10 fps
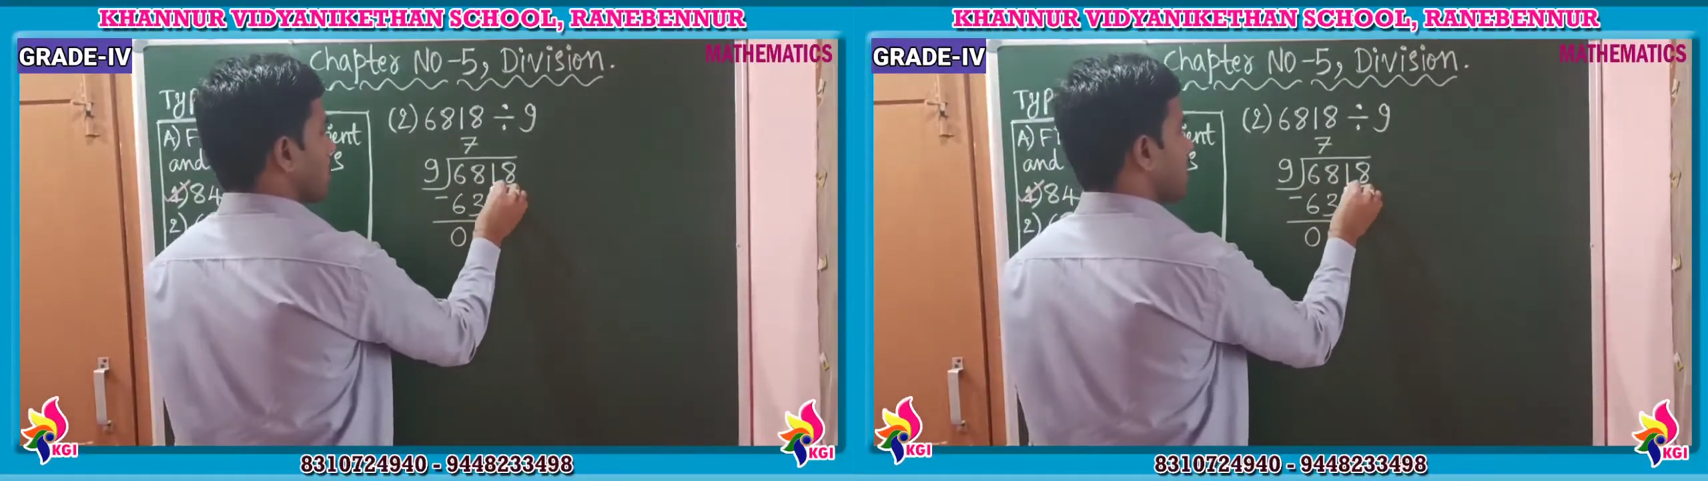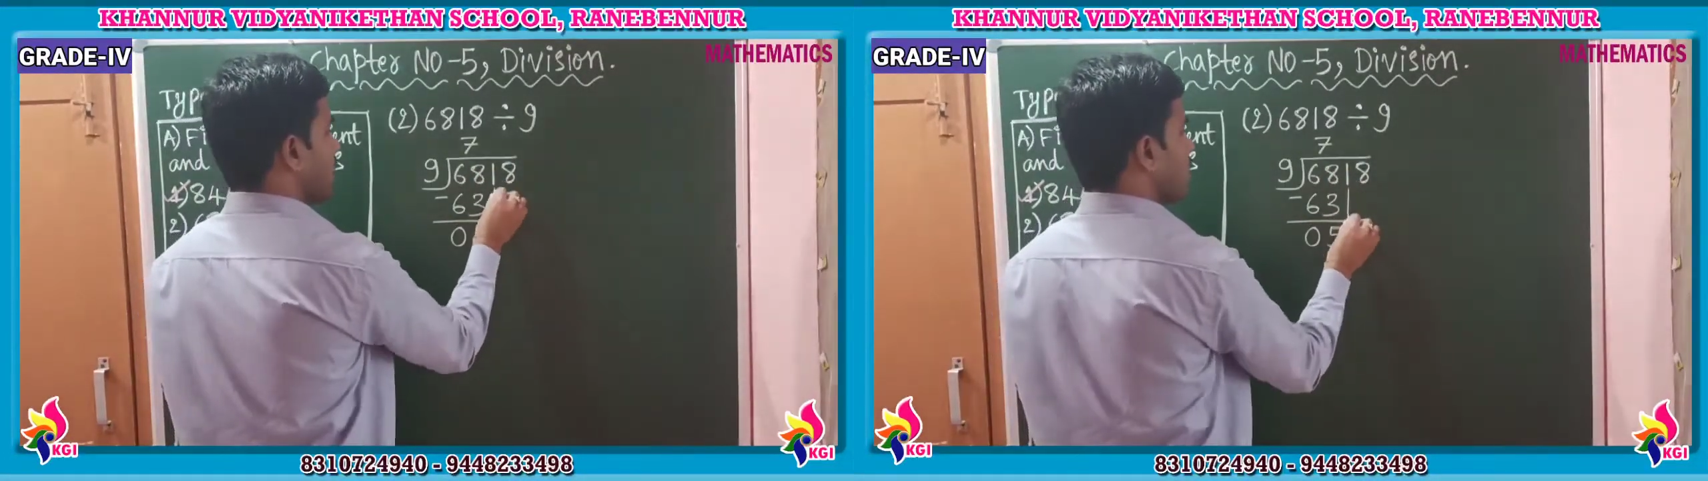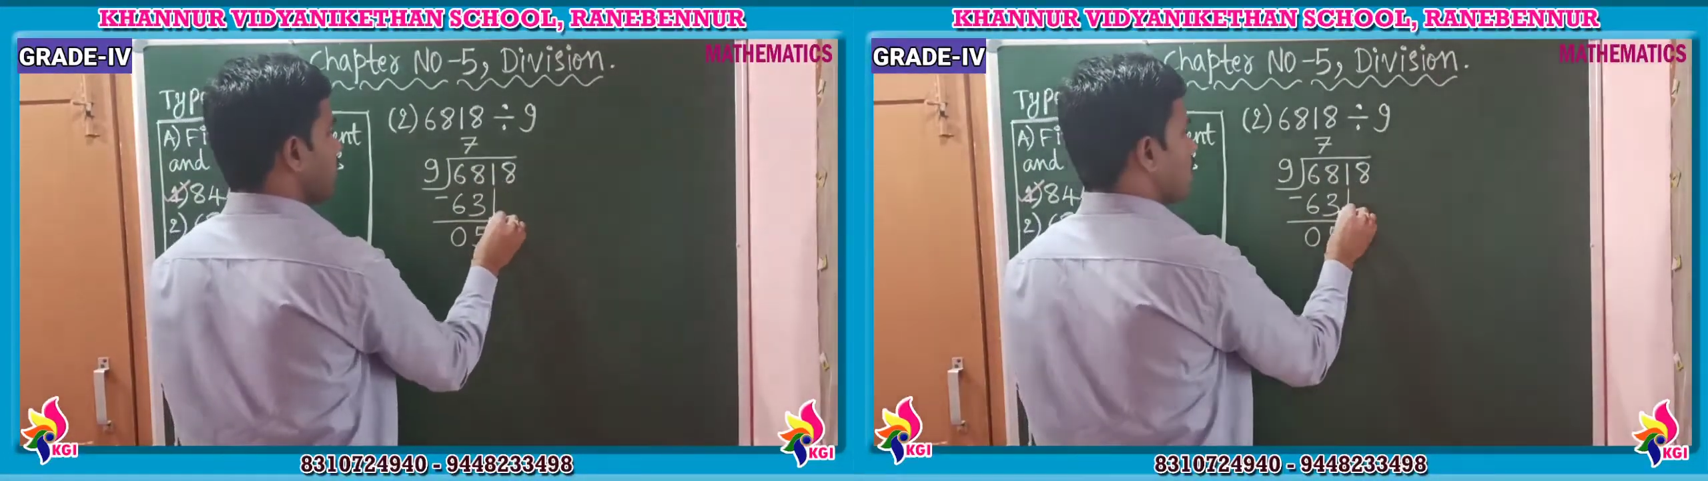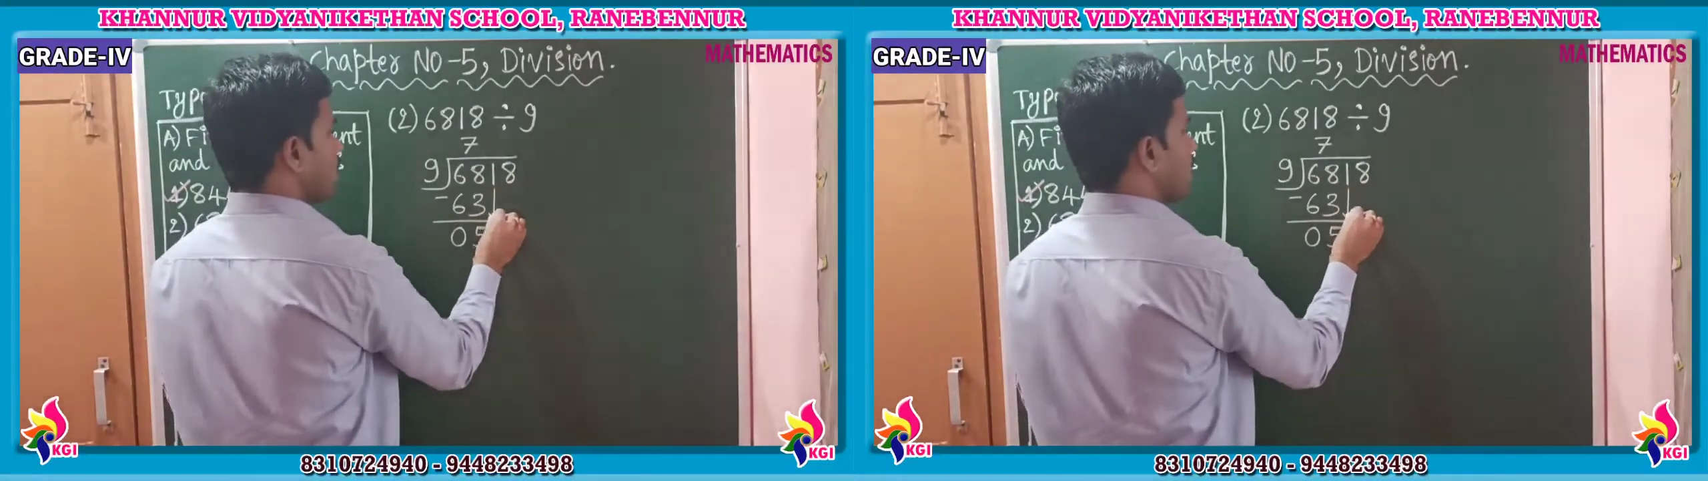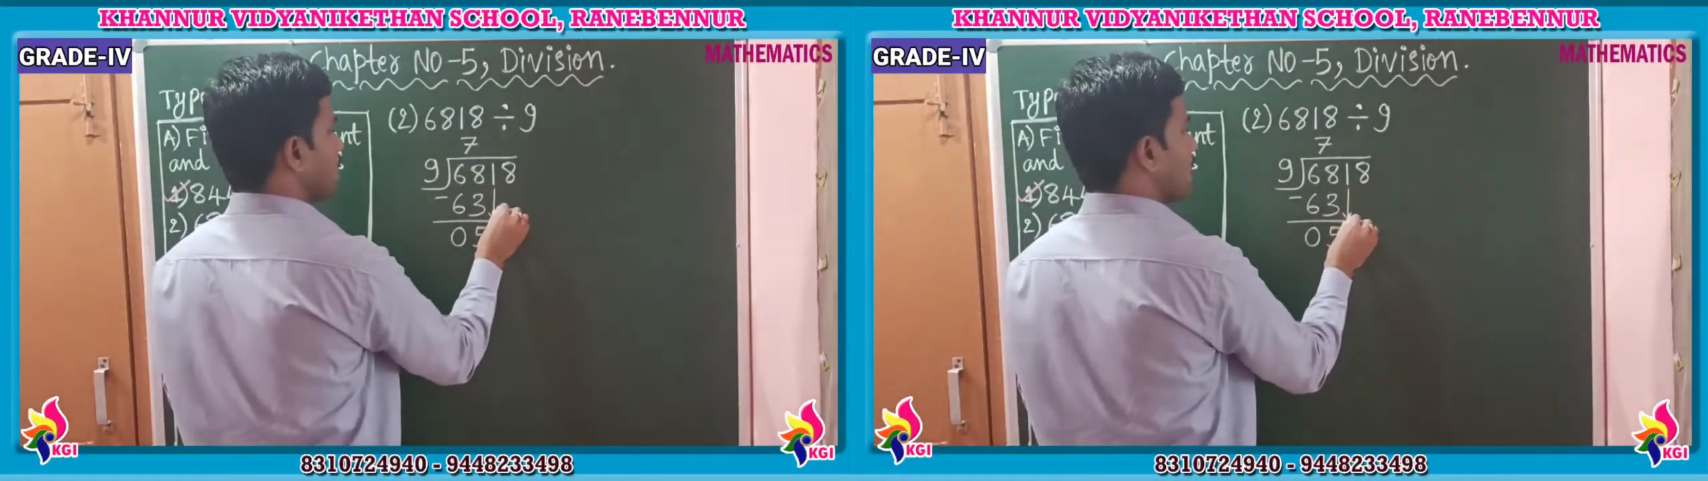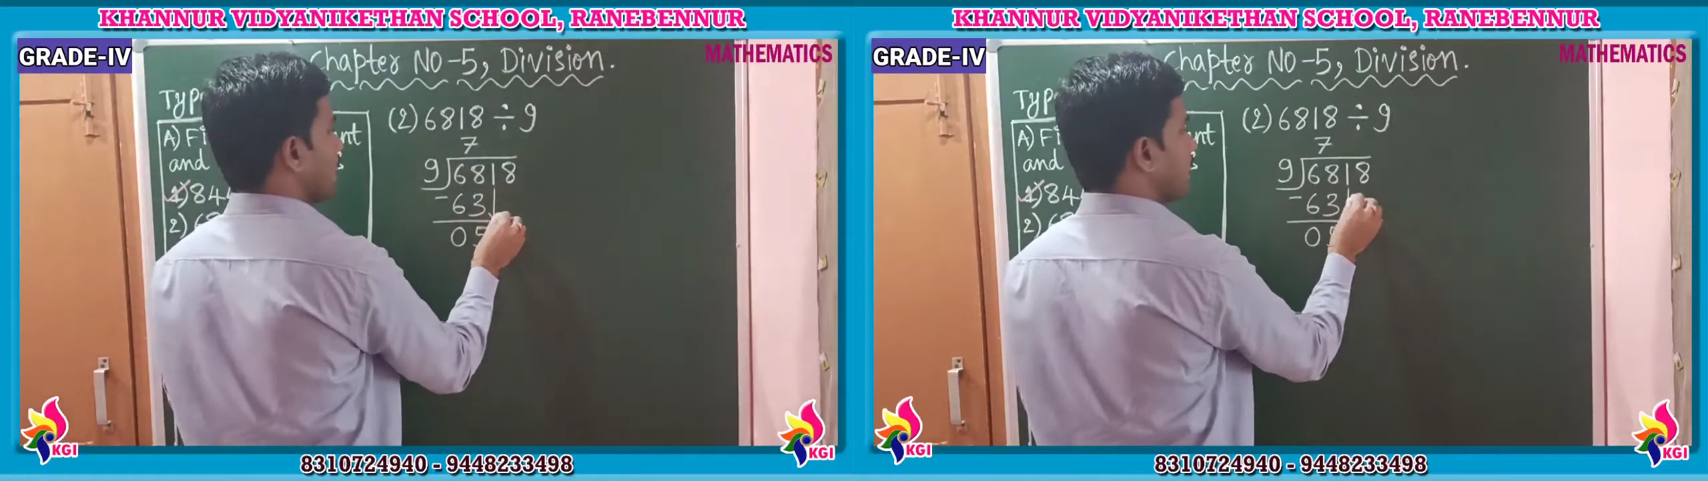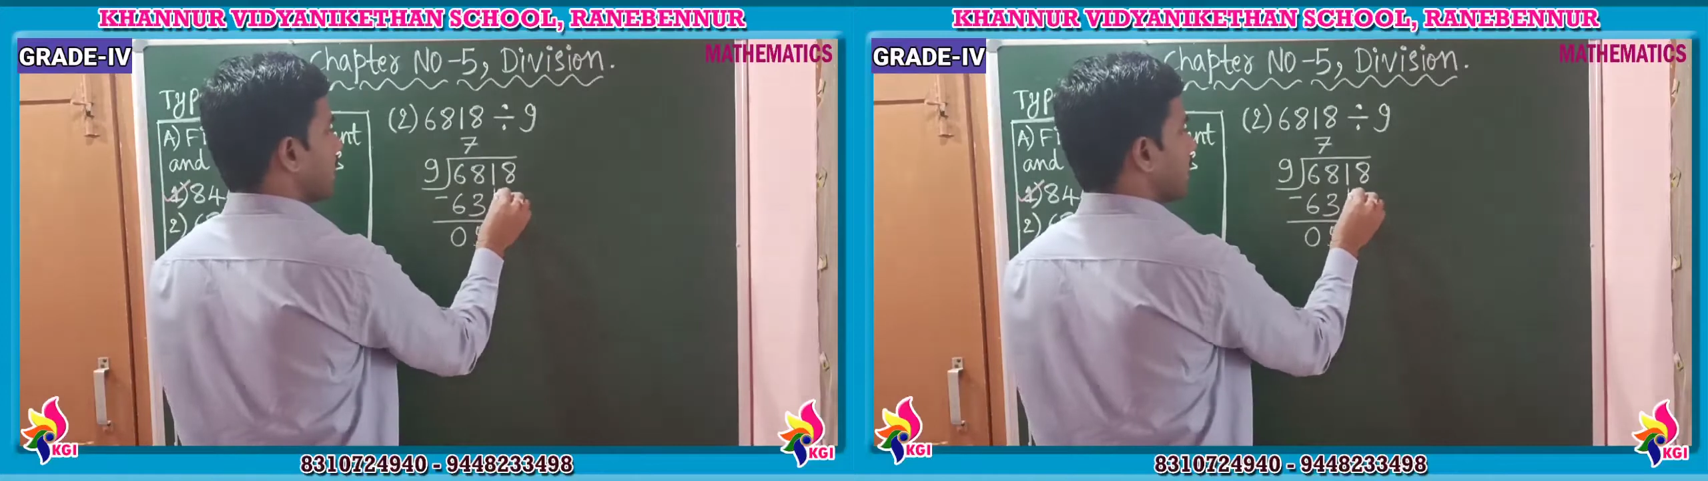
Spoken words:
Then in the